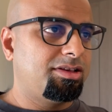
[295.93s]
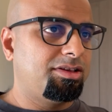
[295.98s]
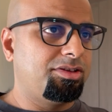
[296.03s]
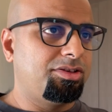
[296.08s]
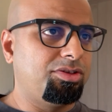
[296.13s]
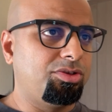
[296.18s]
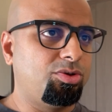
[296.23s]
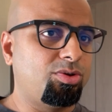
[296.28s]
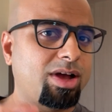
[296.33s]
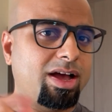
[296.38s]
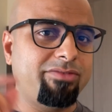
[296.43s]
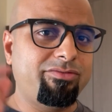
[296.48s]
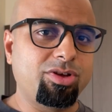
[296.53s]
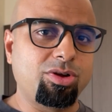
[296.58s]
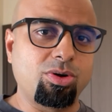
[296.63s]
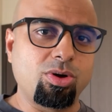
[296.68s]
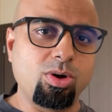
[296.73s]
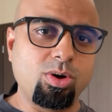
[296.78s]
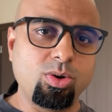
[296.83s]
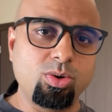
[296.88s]
you have
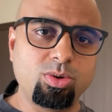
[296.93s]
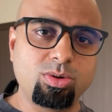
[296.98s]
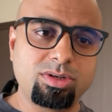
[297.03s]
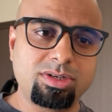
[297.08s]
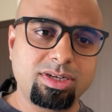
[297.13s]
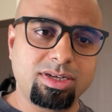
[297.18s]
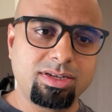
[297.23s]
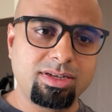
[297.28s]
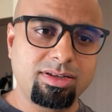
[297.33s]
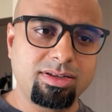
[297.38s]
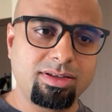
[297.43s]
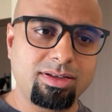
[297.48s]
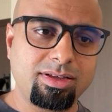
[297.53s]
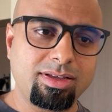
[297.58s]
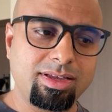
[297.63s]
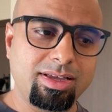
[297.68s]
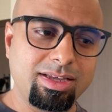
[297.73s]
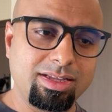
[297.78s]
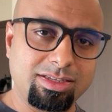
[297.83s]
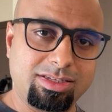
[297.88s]
your old
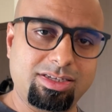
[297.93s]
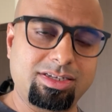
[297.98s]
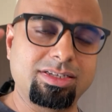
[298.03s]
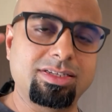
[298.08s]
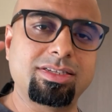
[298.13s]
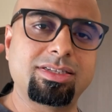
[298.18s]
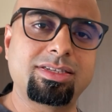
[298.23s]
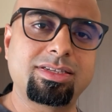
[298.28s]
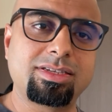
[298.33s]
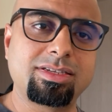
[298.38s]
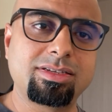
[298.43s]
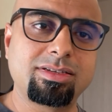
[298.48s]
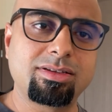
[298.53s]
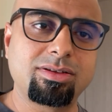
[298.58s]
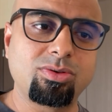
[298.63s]
instance